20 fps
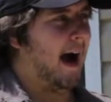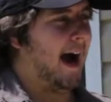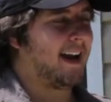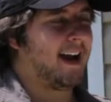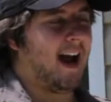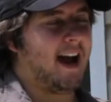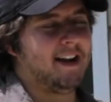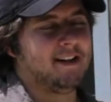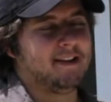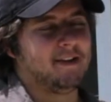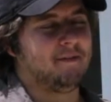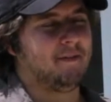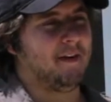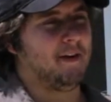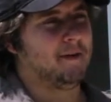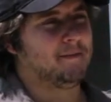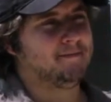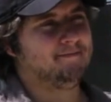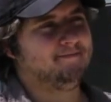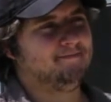got into
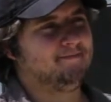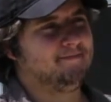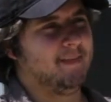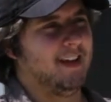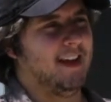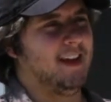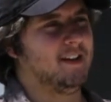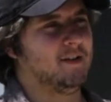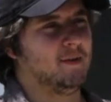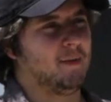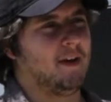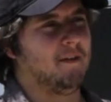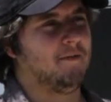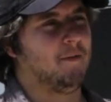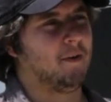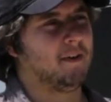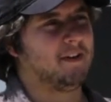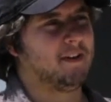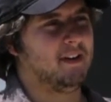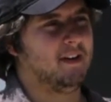film in
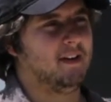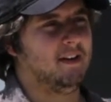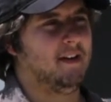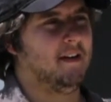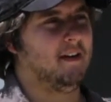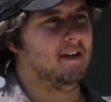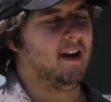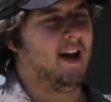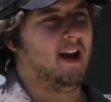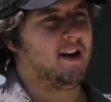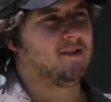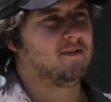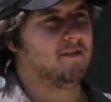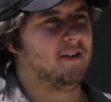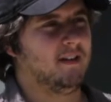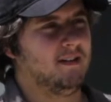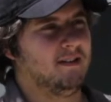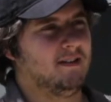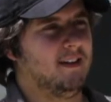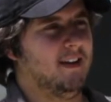2014 here in
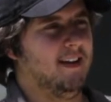Nashville.